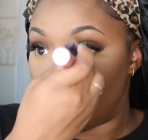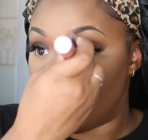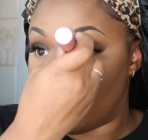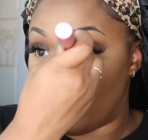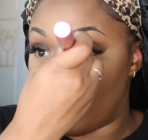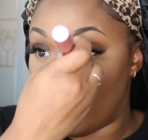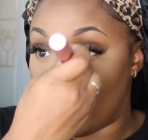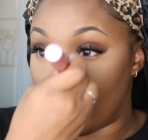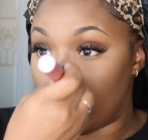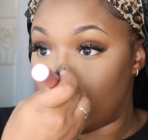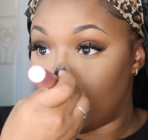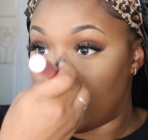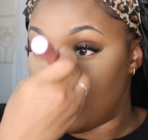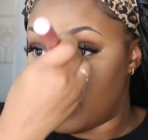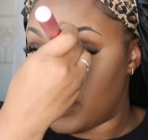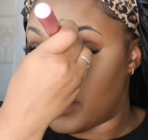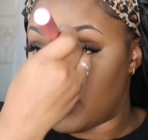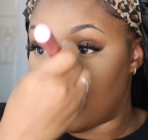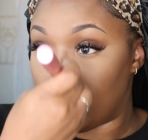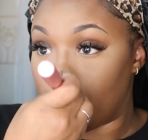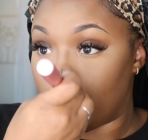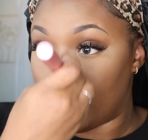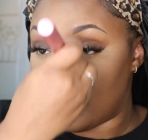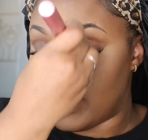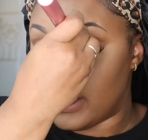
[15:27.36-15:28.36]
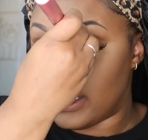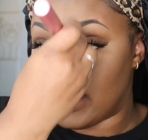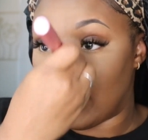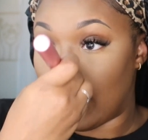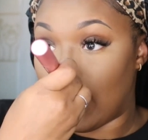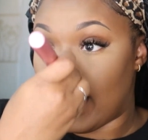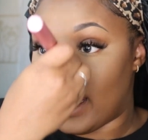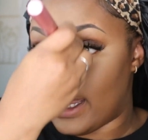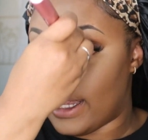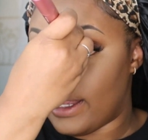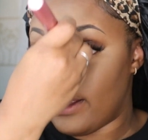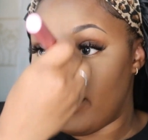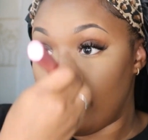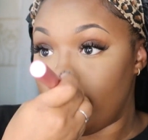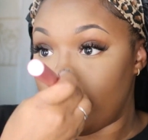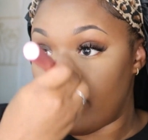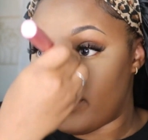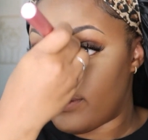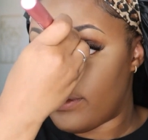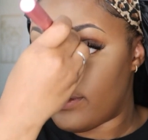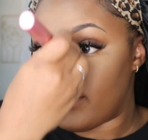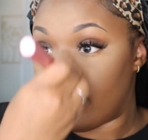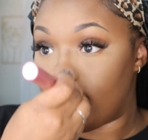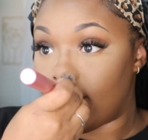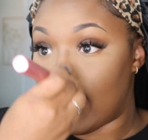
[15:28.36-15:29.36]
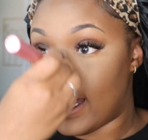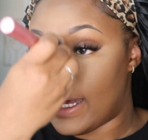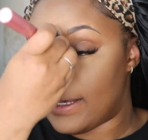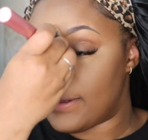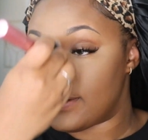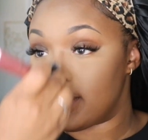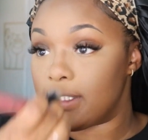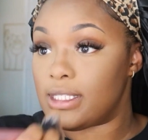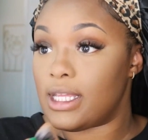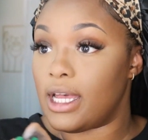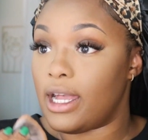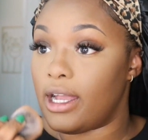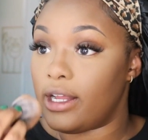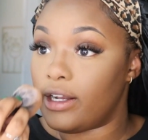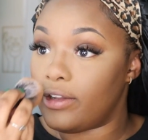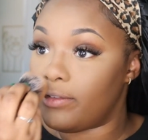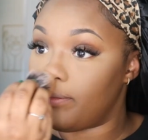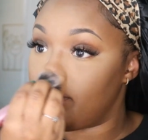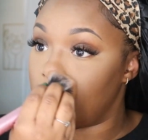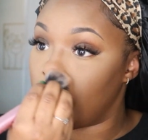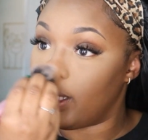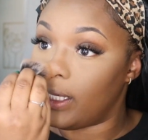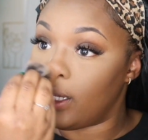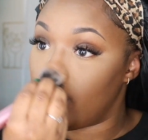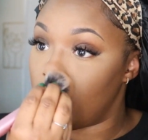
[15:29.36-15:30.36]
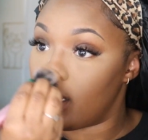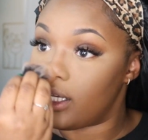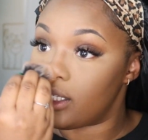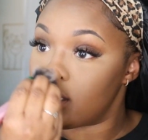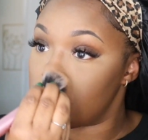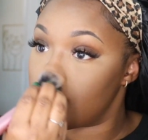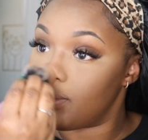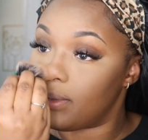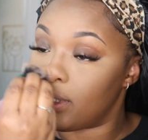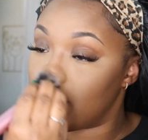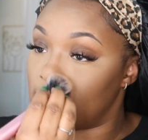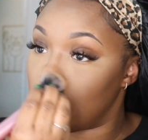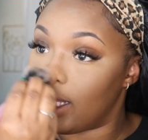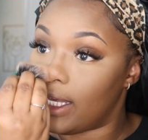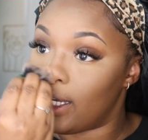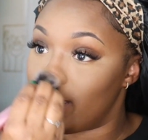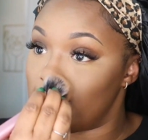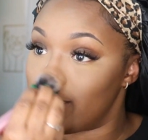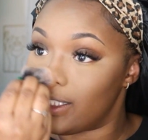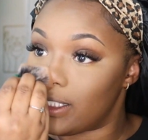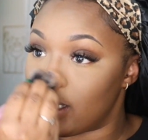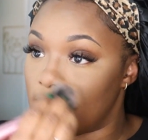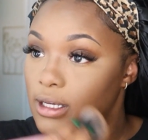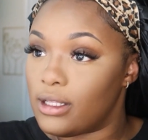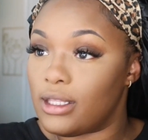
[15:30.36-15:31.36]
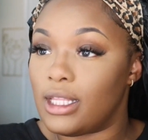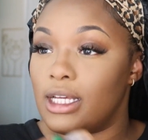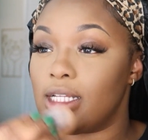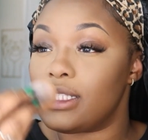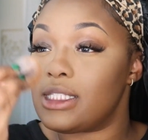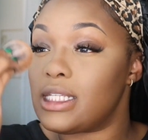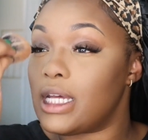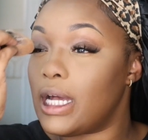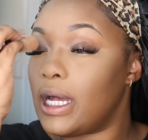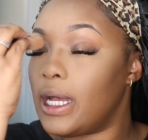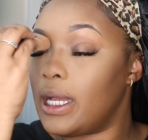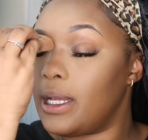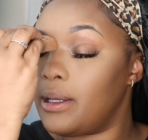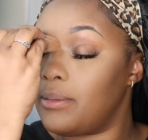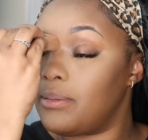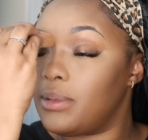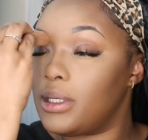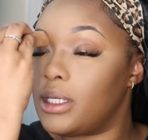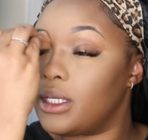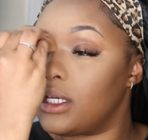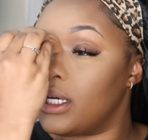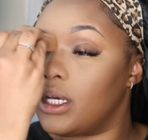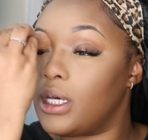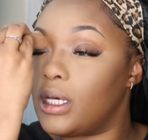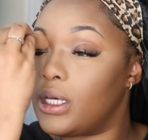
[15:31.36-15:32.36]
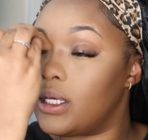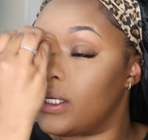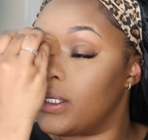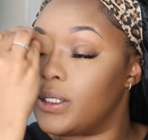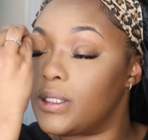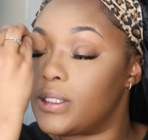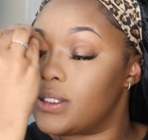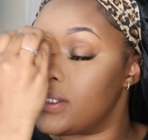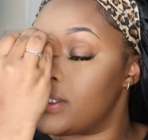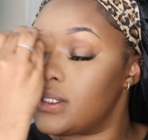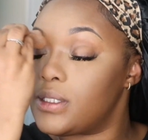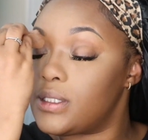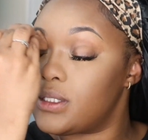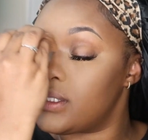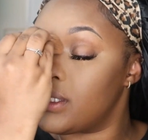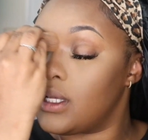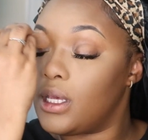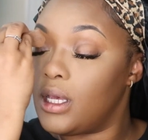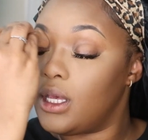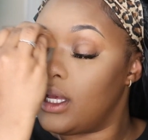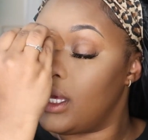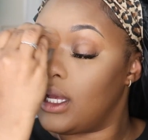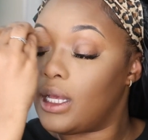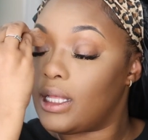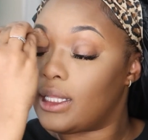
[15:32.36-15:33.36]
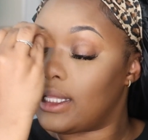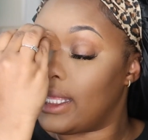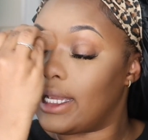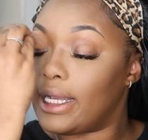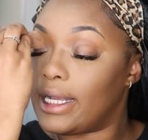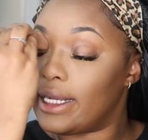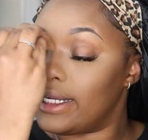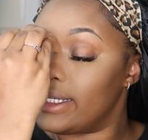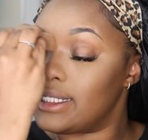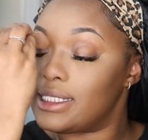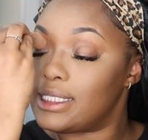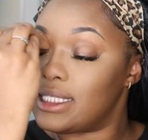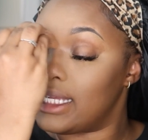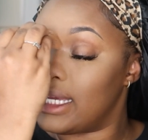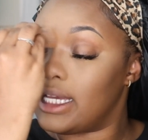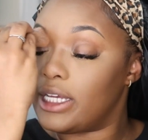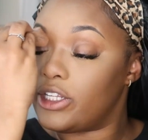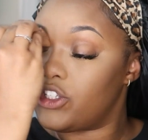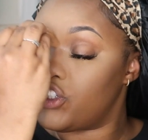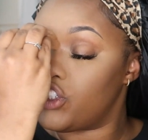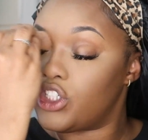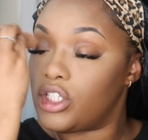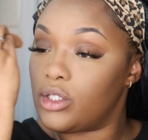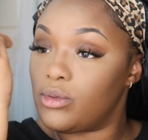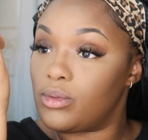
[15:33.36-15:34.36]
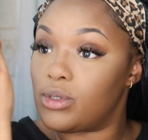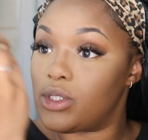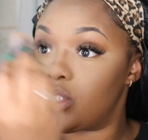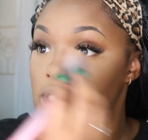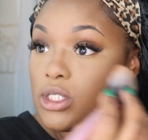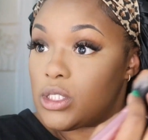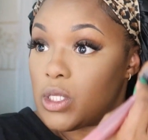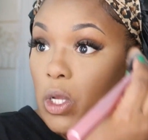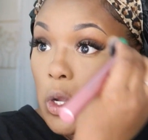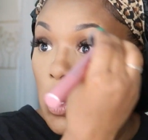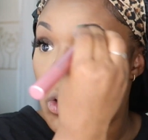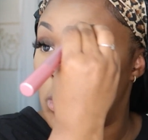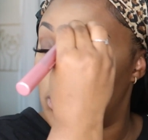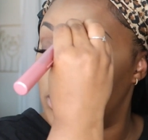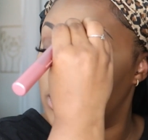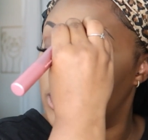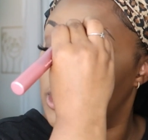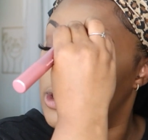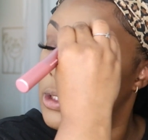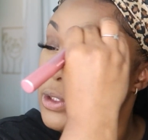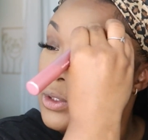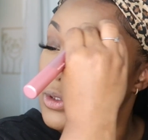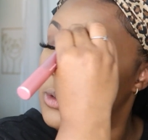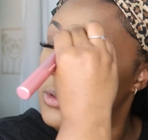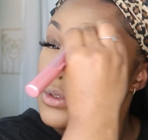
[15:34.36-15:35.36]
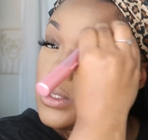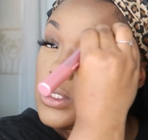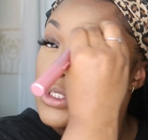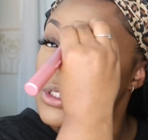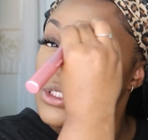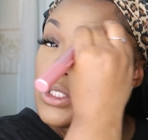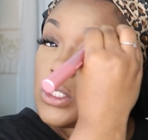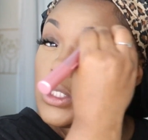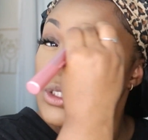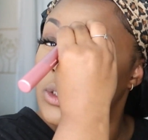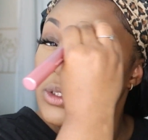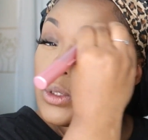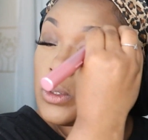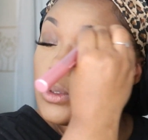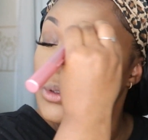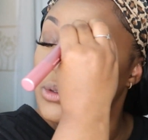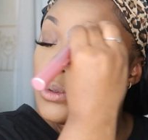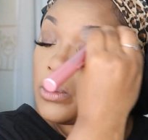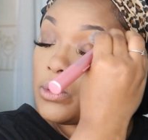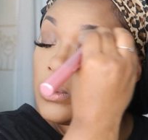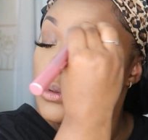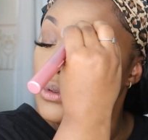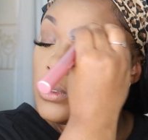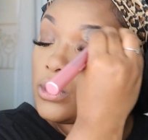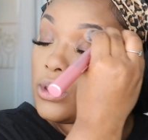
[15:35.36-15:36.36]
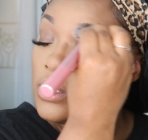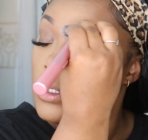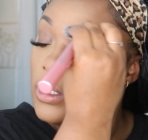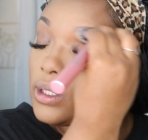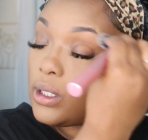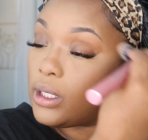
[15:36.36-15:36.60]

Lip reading: regular life outside of being hospitalized all that time, because like I said, she was so used to